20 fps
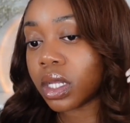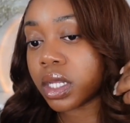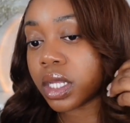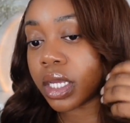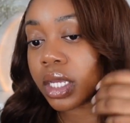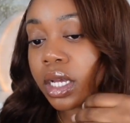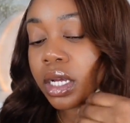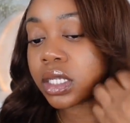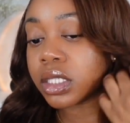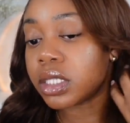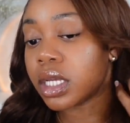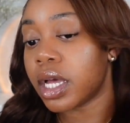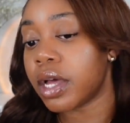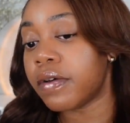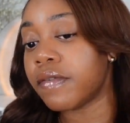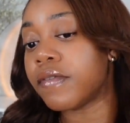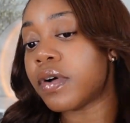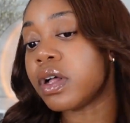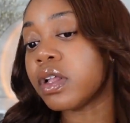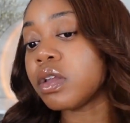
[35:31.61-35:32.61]
Like, y'all saw
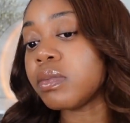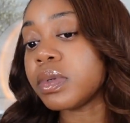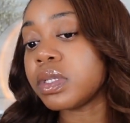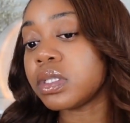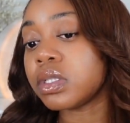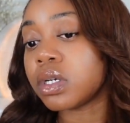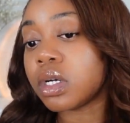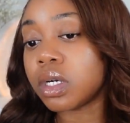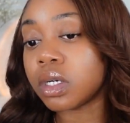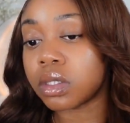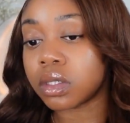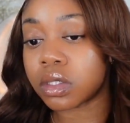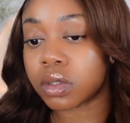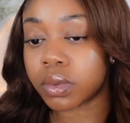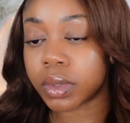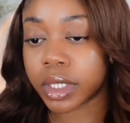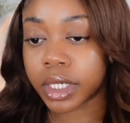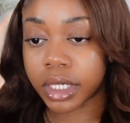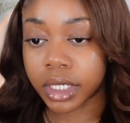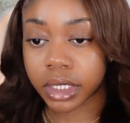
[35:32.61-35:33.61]
how voluminous the curls
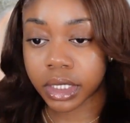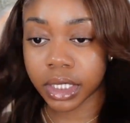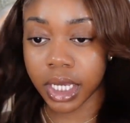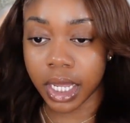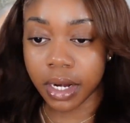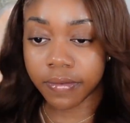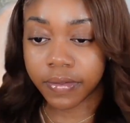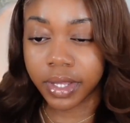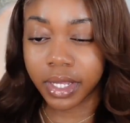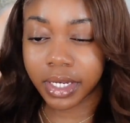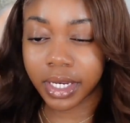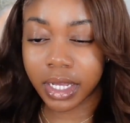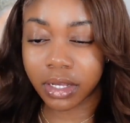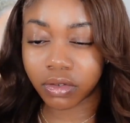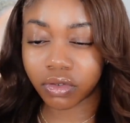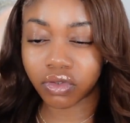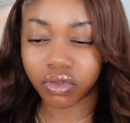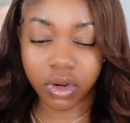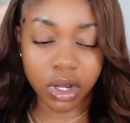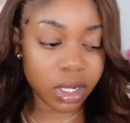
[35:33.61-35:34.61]
were. It's kind of like
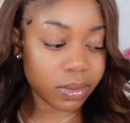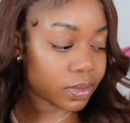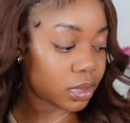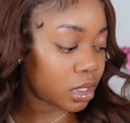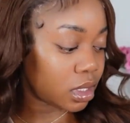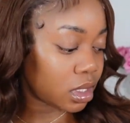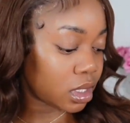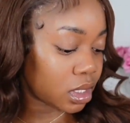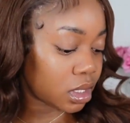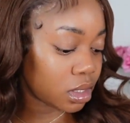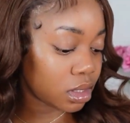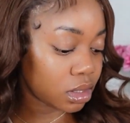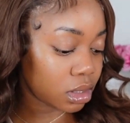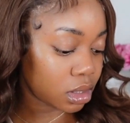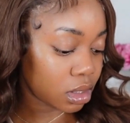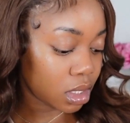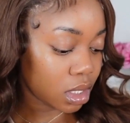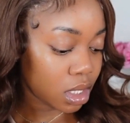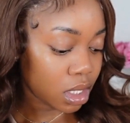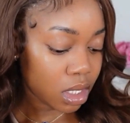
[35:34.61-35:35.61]
now dropped to
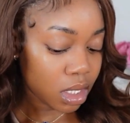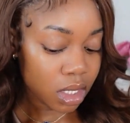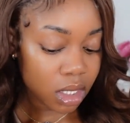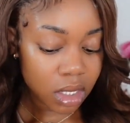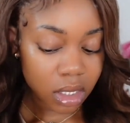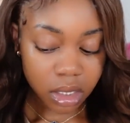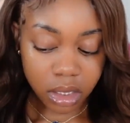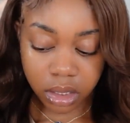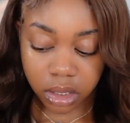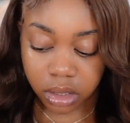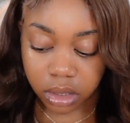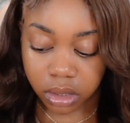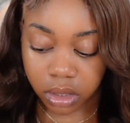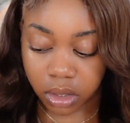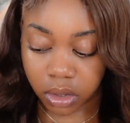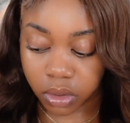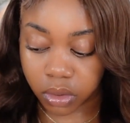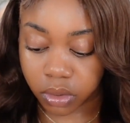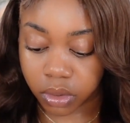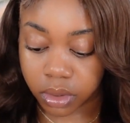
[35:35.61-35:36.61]
this.
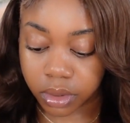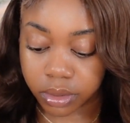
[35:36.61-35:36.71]
So